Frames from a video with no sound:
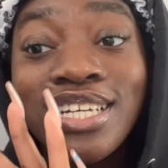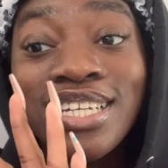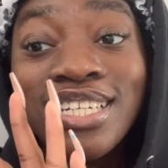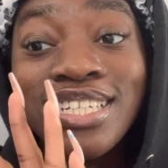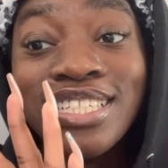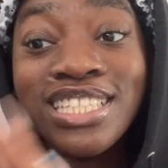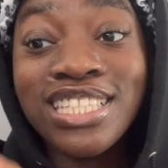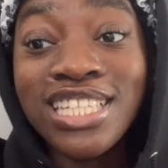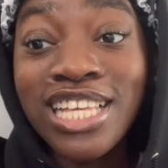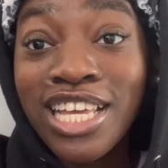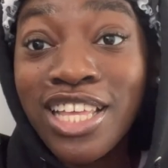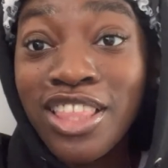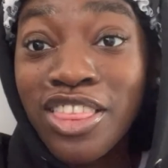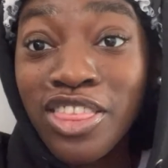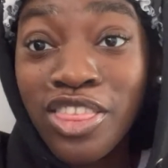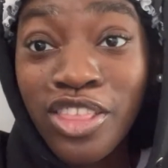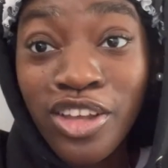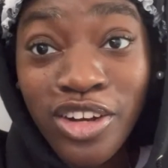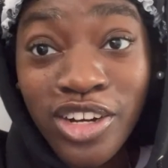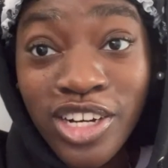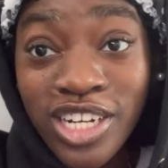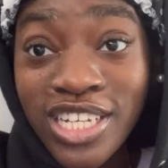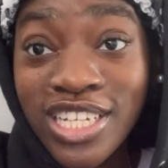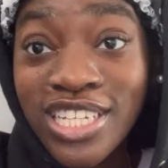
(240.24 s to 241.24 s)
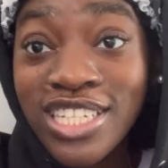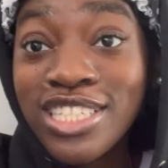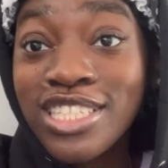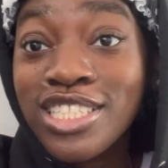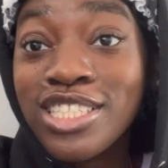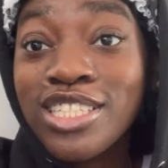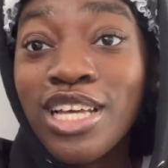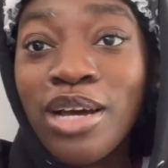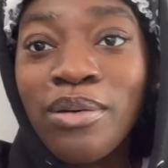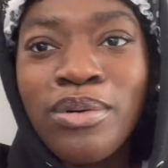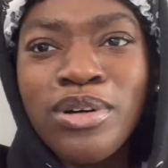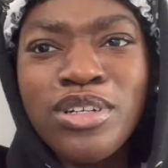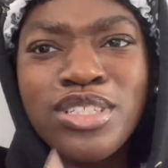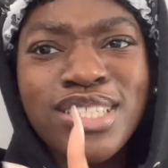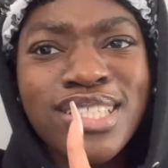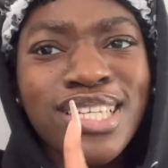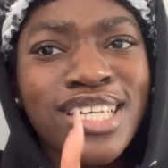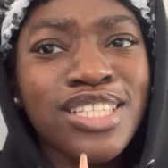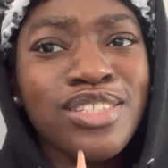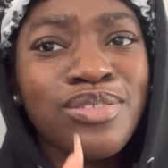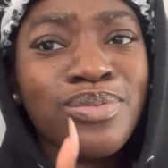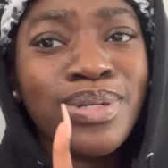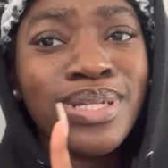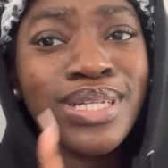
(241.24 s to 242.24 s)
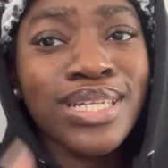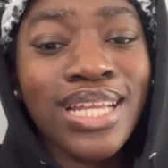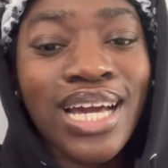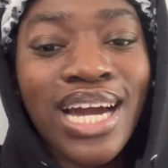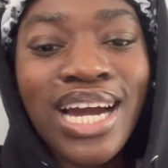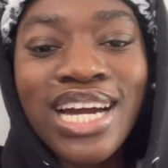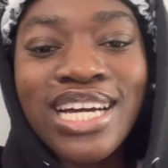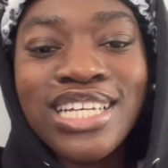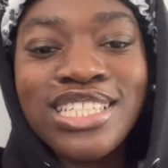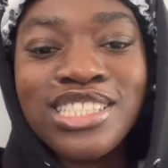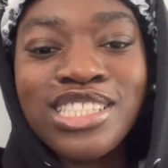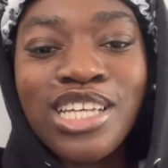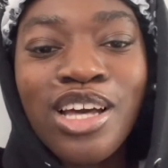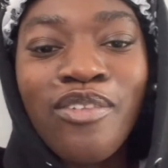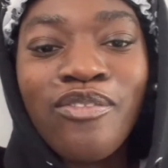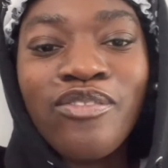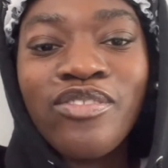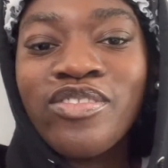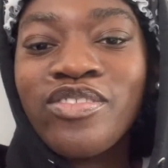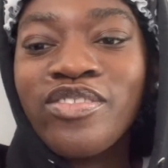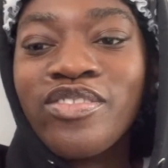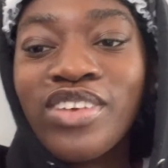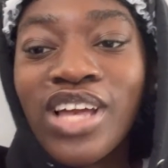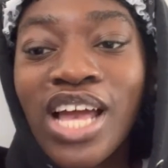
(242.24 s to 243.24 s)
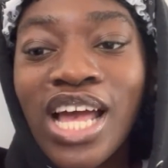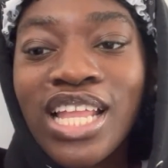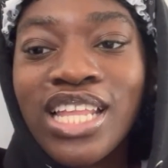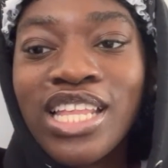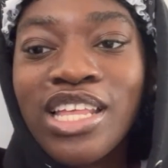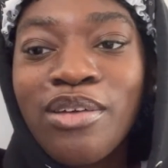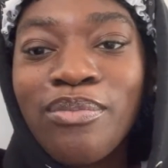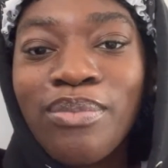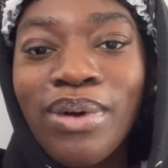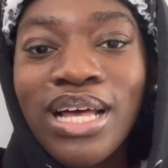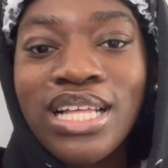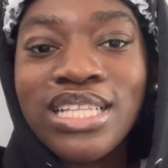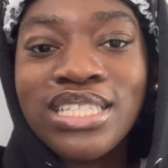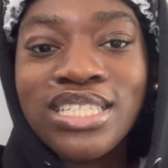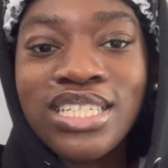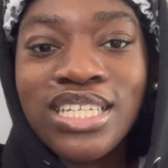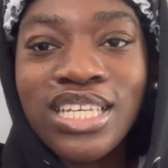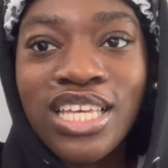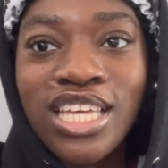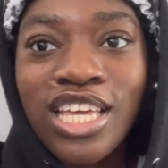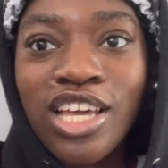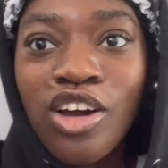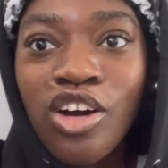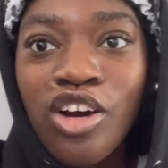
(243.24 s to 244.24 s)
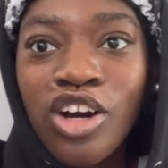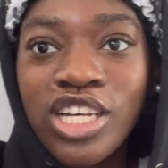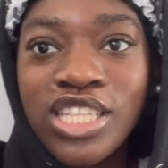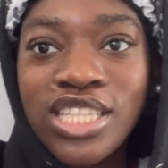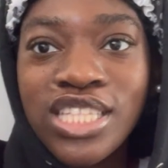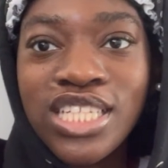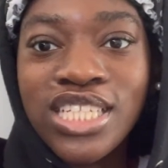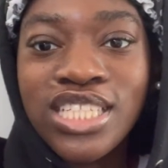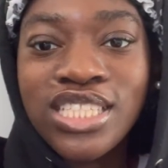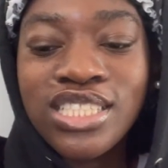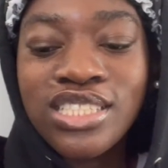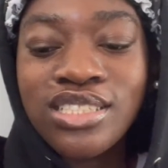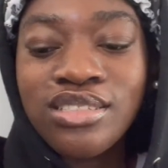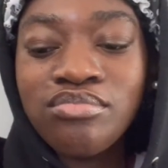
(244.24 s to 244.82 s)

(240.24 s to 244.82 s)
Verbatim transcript: it's 10:30, almost 10:29, so I'm finally about to get on this